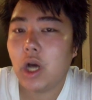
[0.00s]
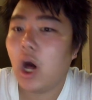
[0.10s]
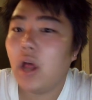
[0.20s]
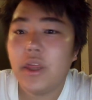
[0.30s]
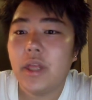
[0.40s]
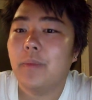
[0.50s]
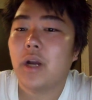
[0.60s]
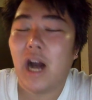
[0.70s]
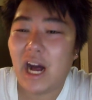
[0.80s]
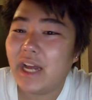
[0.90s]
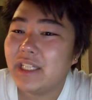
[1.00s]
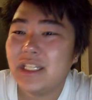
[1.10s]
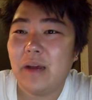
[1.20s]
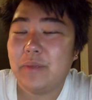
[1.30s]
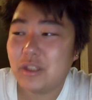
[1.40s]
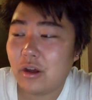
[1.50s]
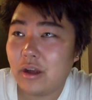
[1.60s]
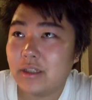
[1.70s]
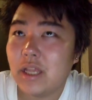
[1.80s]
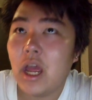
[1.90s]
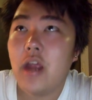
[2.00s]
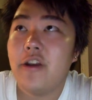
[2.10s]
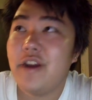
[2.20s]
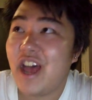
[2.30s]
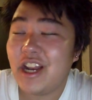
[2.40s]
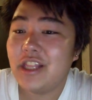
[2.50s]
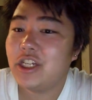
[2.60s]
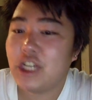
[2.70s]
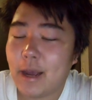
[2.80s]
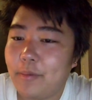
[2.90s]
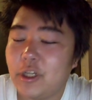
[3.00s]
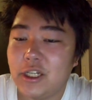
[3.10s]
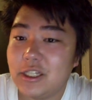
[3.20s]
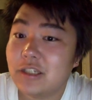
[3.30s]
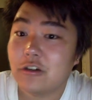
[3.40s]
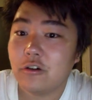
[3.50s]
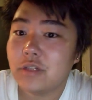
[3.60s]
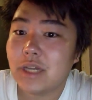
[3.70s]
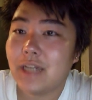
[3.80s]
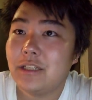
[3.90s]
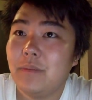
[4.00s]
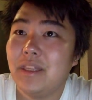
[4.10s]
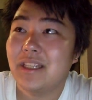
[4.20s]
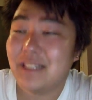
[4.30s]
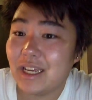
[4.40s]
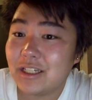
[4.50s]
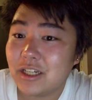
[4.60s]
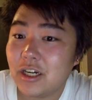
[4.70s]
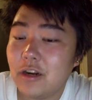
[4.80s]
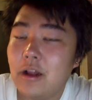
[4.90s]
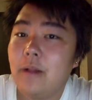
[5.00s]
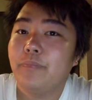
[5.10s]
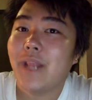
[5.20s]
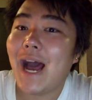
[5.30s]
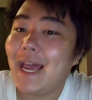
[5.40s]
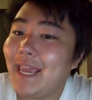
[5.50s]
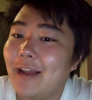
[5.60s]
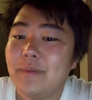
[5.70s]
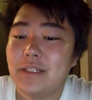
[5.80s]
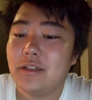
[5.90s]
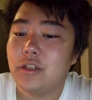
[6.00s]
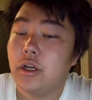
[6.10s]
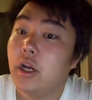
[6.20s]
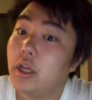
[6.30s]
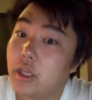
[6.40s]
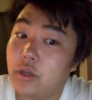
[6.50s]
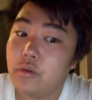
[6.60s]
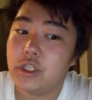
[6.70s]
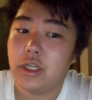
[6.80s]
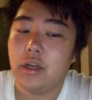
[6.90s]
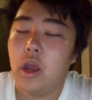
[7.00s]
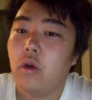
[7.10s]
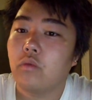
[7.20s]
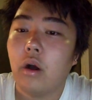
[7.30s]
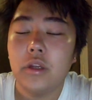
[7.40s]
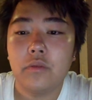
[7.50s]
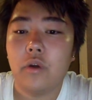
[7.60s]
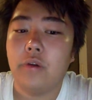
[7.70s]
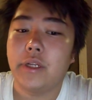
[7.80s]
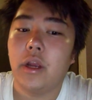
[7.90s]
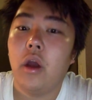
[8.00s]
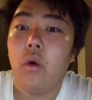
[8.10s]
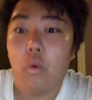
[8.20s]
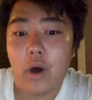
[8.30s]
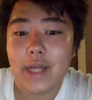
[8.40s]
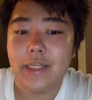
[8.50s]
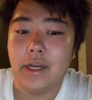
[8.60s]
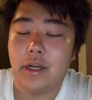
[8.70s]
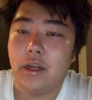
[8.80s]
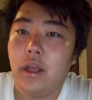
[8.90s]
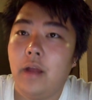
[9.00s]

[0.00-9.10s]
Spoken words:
all the concept songs, none of the Japanese girls got to be the center? I Am Center, Yujin, Rollin', Wonyoung,